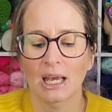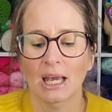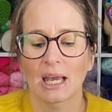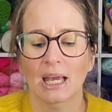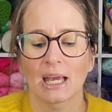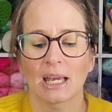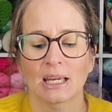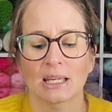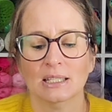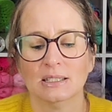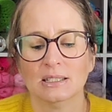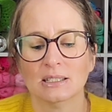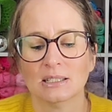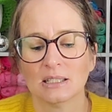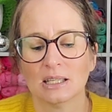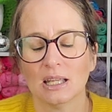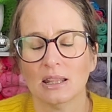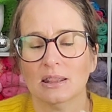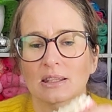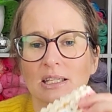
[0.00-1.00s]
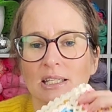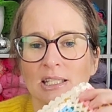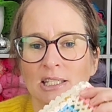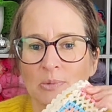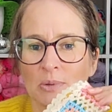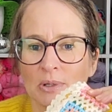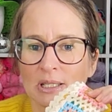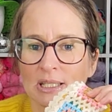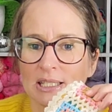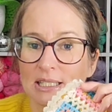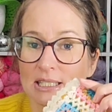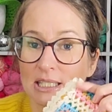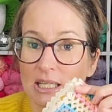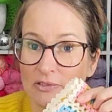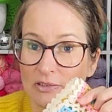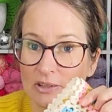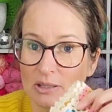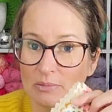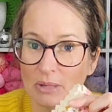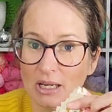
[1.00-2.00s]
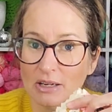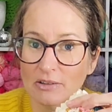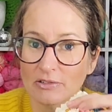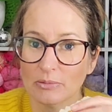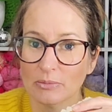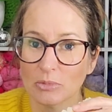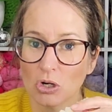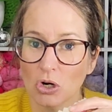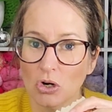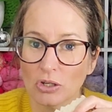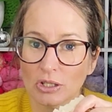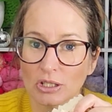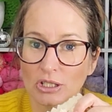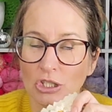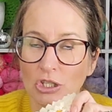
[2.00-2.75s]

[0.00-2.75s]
And this one is definitely made from cotton.